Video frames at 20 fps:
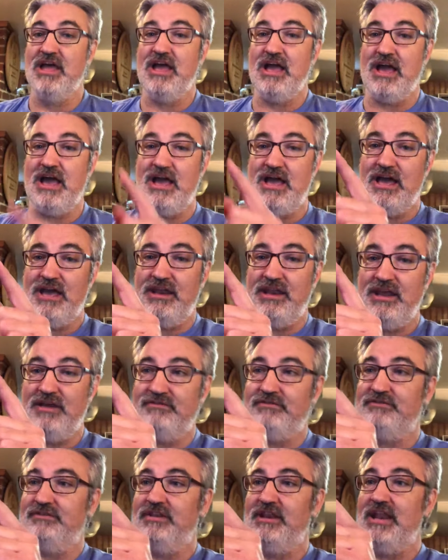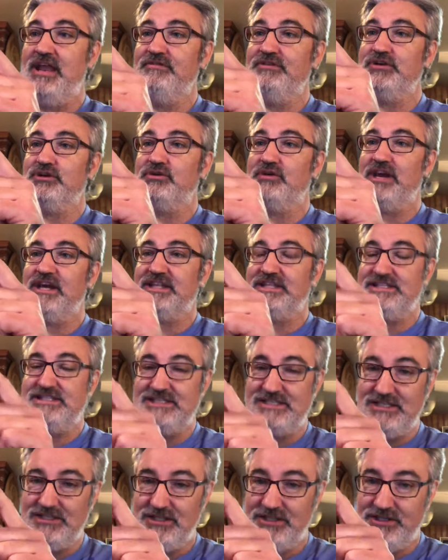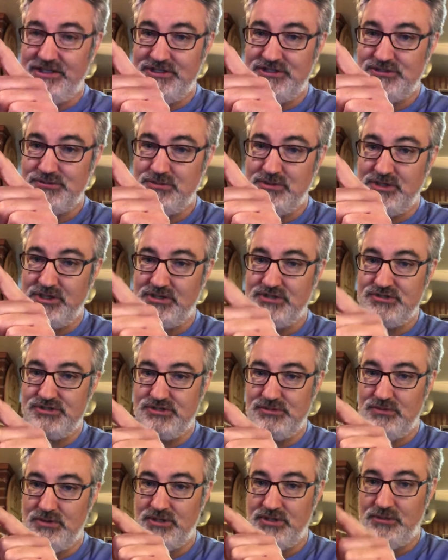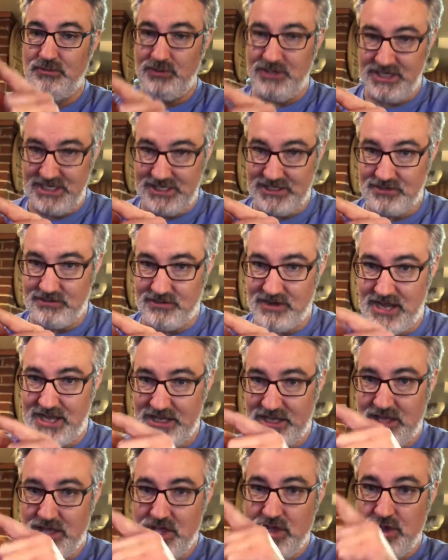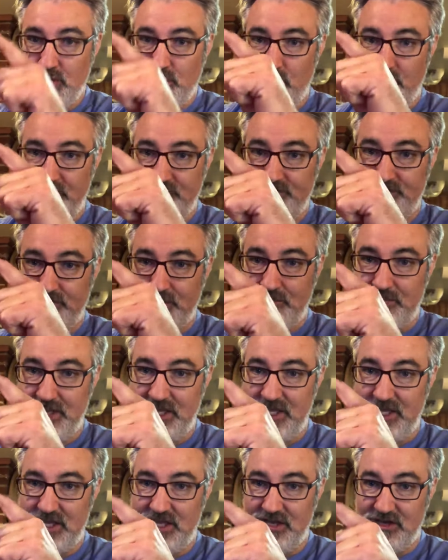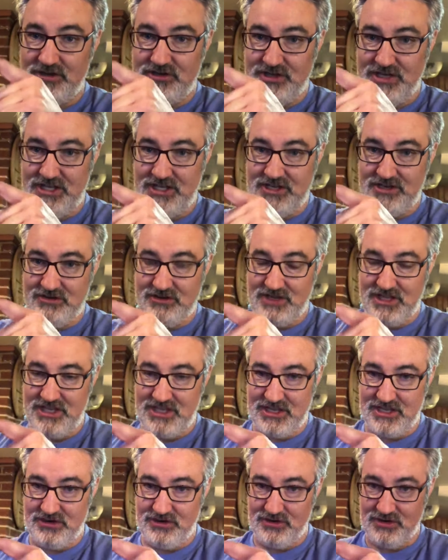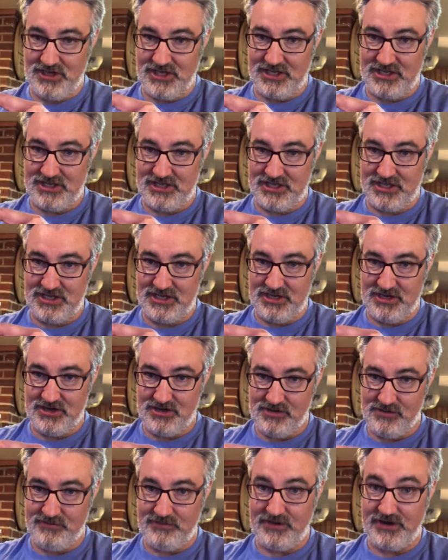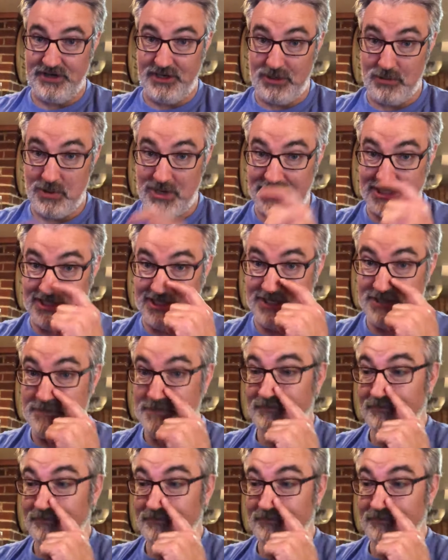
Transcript: And I've never cracked the seal on this one, because the one that we did crack went from here to here to here to here very quickly.